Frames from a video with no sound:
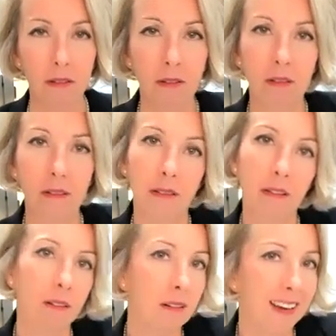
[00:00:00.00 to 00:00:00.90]

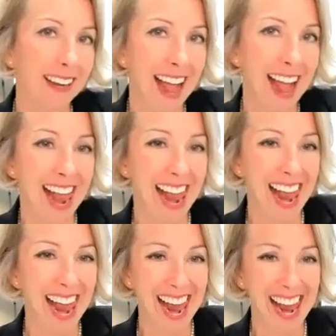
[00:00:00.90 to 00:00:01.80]

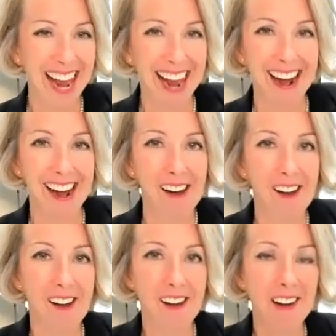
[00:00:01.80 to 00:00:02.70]

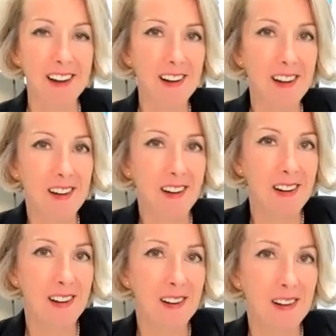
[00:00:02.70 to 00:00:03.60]

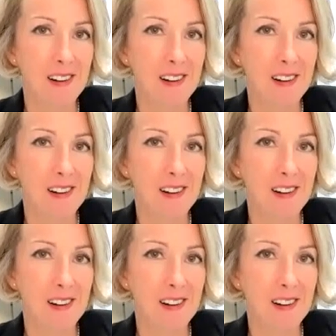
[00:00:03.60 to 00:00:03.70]
(silent)